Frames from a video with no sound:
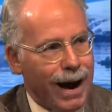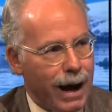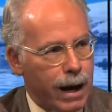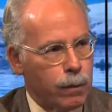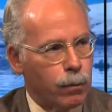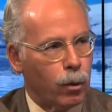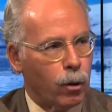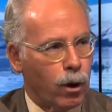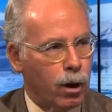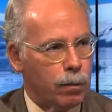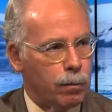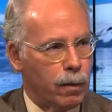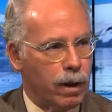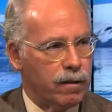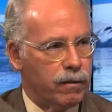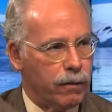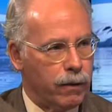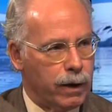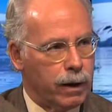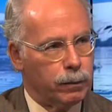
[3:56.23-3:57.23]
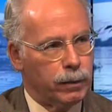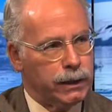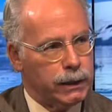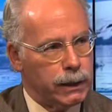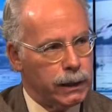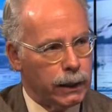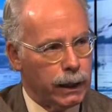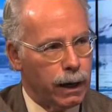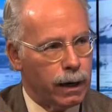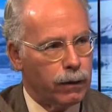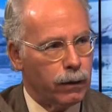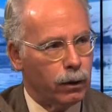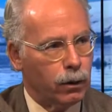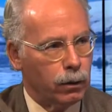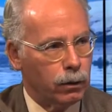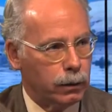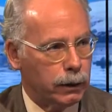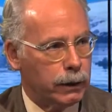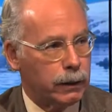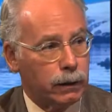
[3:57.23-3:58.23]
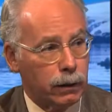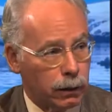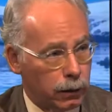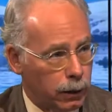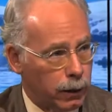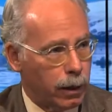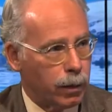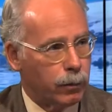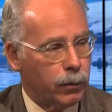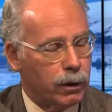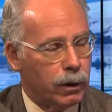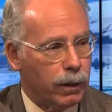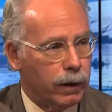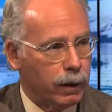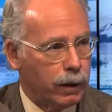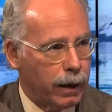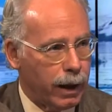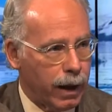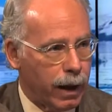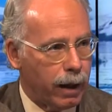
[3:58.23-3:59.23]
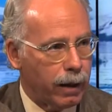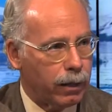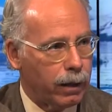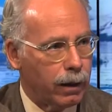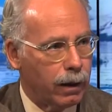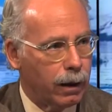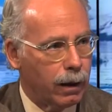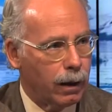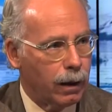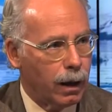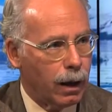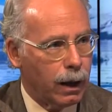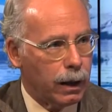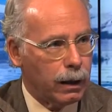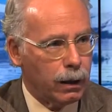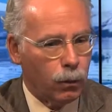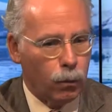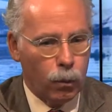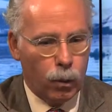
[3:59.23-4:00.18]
I brought my family together only to lead them to their death. Mm. It